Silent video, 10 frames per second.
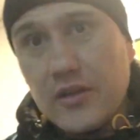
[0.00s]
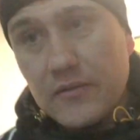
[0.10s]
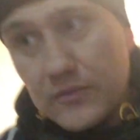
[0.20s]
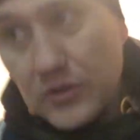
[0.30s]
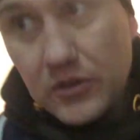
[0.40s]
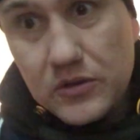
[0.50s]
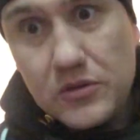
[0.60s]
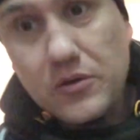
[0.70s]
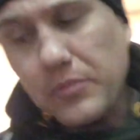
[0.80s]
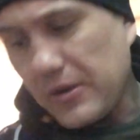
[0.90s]
it? So
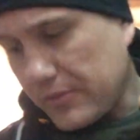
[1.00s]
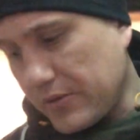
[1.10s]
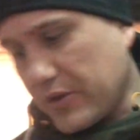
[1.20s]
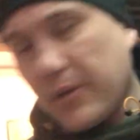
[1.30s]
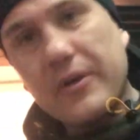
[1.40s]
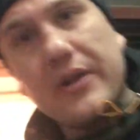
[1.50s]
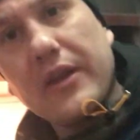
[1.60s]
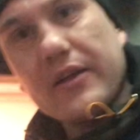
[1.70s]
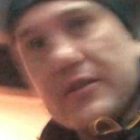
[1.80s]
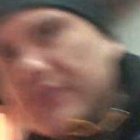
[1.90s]
the people who come here
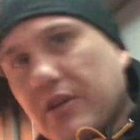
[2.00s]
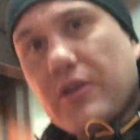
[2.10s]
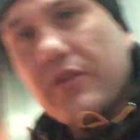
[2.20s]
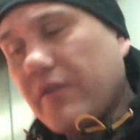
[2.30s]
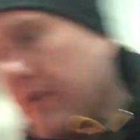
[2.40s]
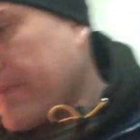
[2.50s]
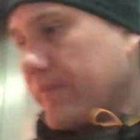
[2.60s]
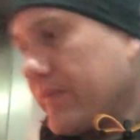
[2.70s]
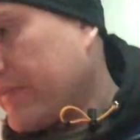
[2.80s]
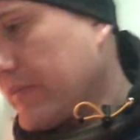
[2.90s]
next are going to
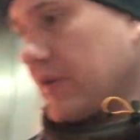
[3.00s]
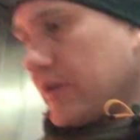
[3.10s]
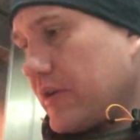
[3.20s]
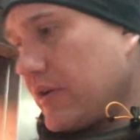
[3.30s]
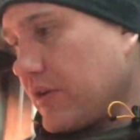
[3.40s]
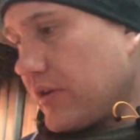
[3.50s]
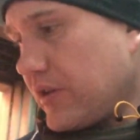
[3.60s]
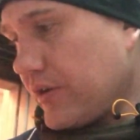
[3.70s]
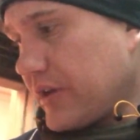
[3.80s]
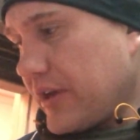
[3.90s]

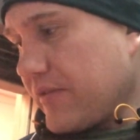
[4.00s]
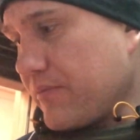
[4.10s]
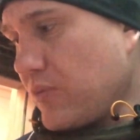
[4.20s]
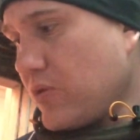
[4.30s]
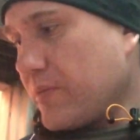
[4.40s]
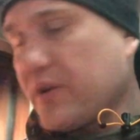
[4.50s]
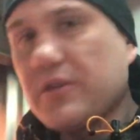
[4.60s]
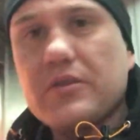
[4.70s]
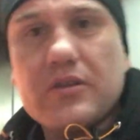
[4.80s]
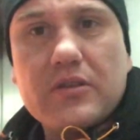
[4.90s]
like it even more, because
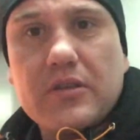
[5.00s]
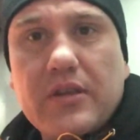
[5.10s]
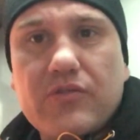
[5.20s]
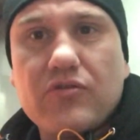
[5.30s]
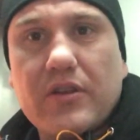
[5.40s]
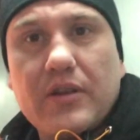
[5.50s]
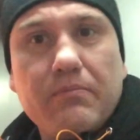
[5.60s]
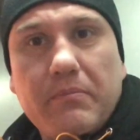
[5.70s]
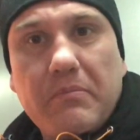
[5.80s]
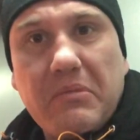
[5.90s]
it's literally
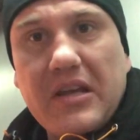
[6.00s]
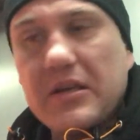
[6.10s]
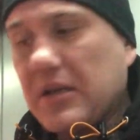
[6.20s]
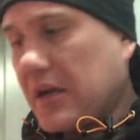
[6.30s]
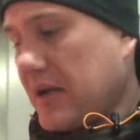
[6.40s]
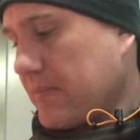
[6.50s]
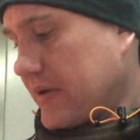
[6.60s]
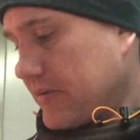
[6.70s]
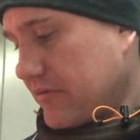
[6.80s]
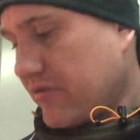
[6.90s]
being done up
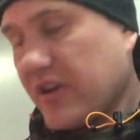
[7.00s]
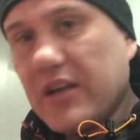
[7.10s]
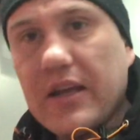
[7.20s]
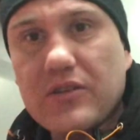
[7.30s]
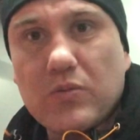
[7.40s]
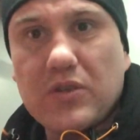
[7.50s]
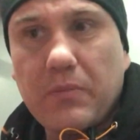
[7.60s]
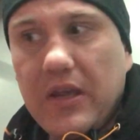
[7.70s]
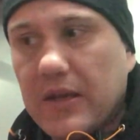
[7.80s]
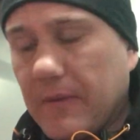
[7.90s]
really as we
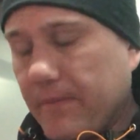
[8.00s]
speak.